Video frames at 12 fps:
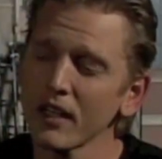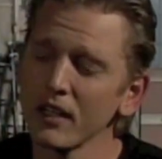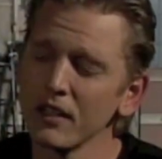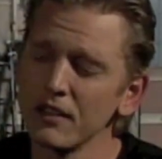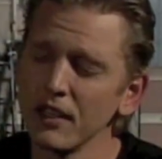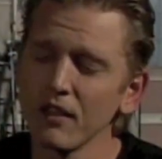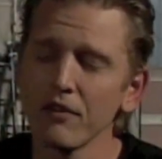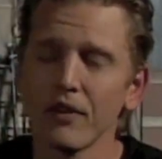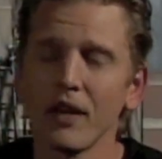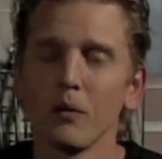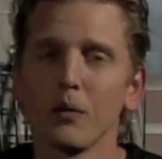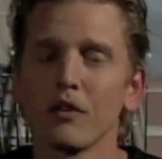can
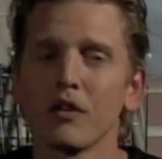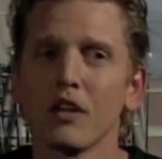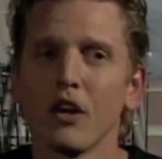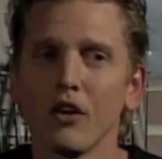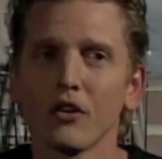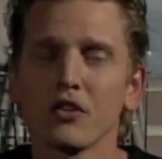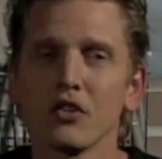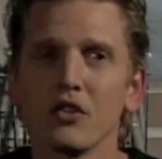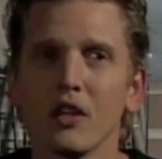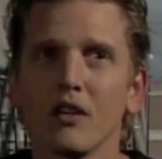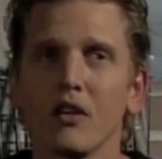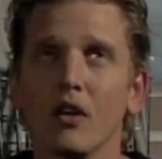identify with
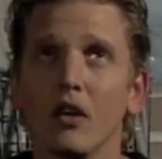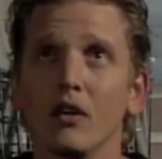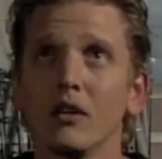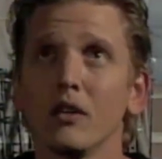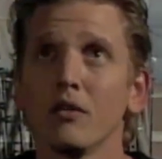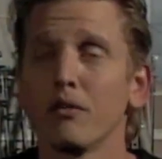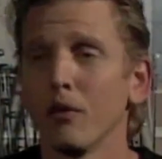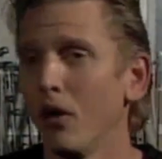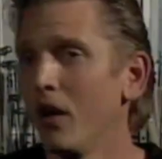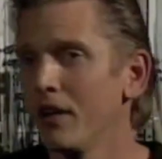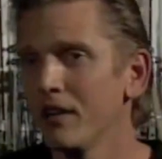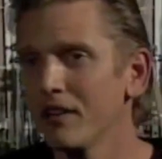characters that are
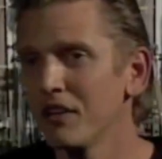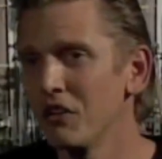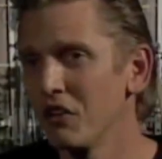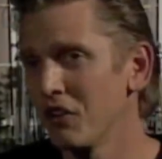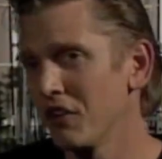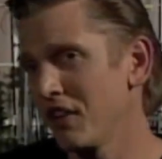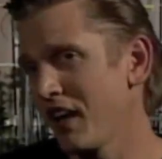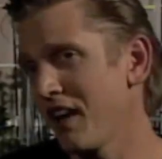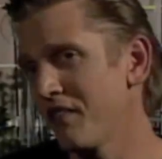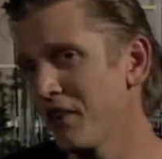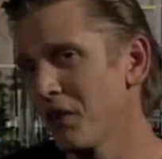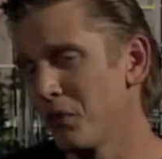flawed. You know, that they
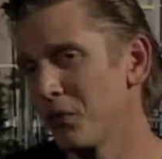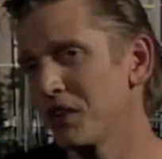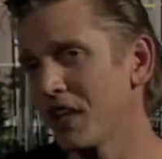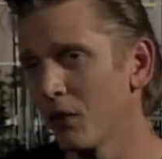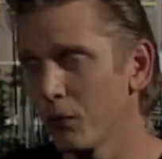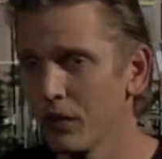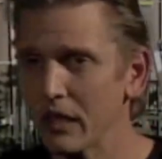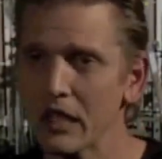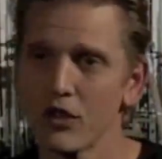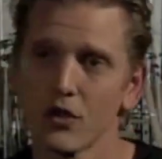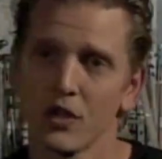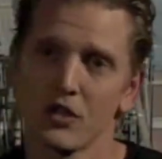have a, take a
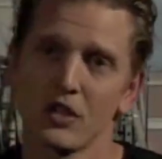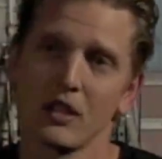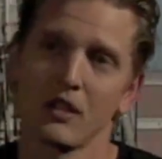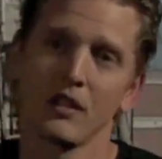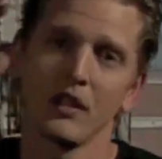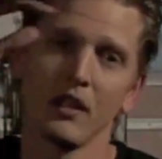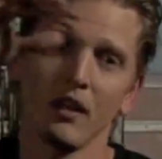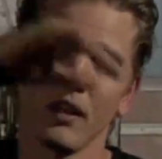really interesting.